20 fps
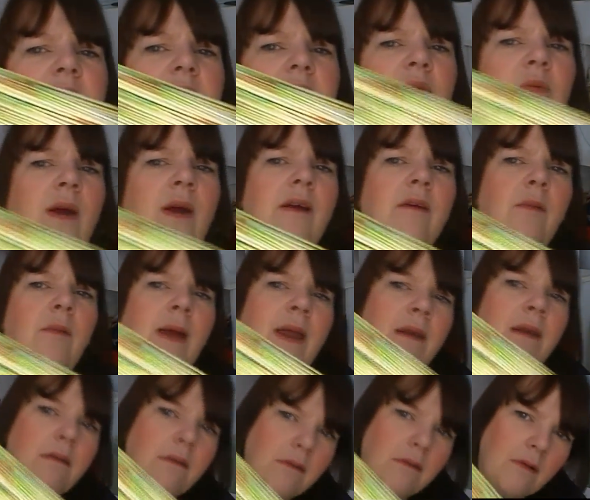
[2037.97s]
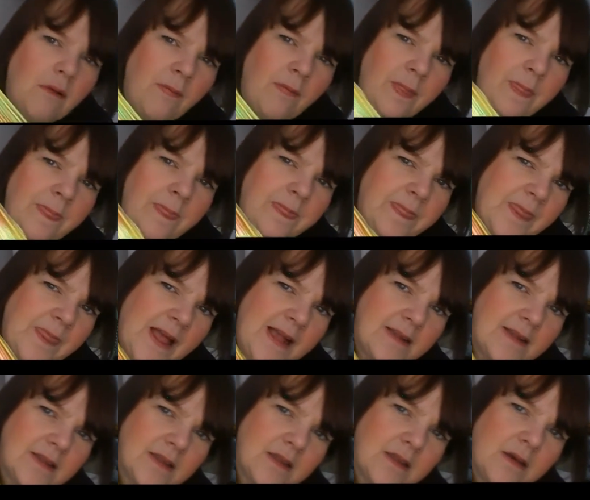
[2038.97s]
of where it went on
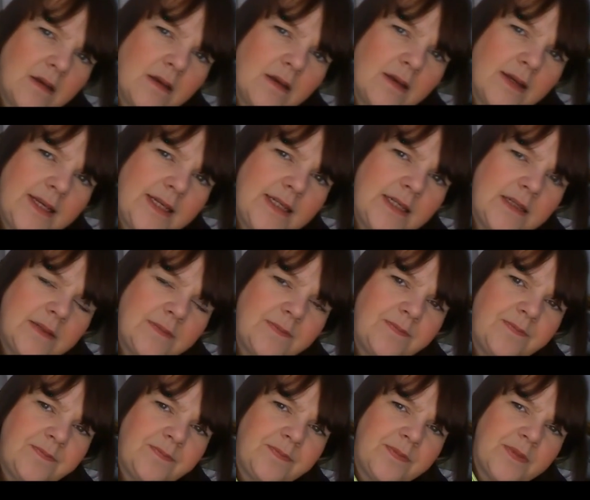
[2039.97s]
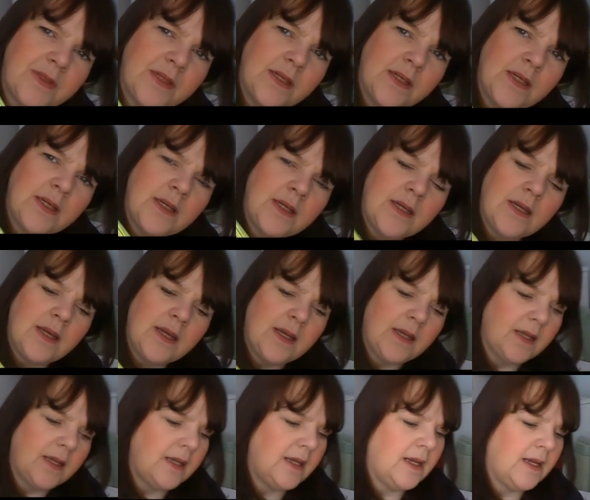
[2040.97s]
that side.
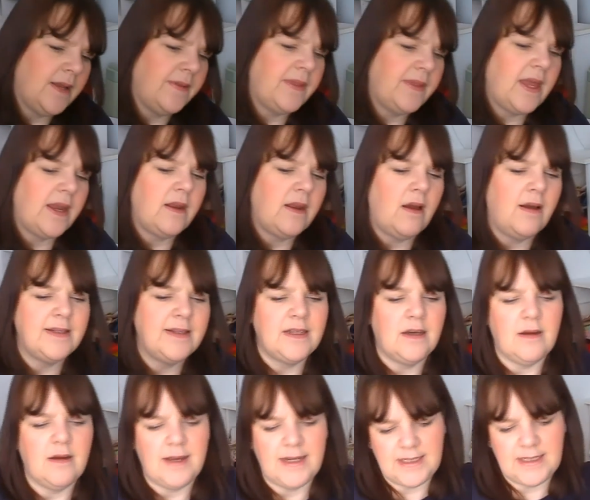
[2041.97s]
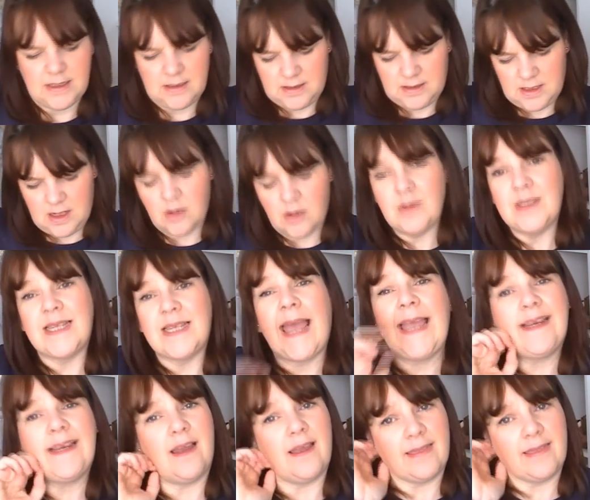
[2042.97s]
And then I dyed the whole
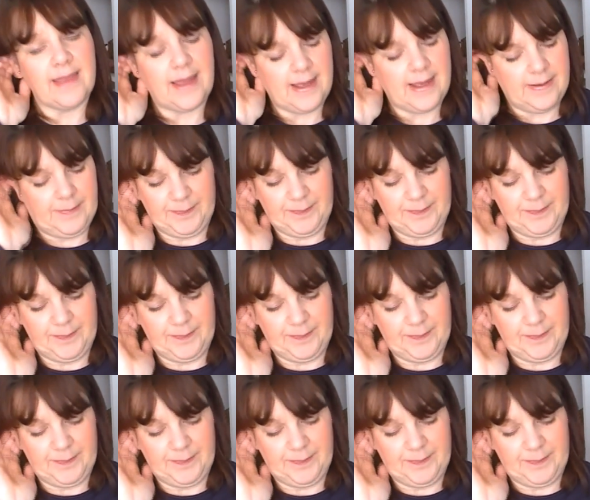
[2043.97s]
skein like that,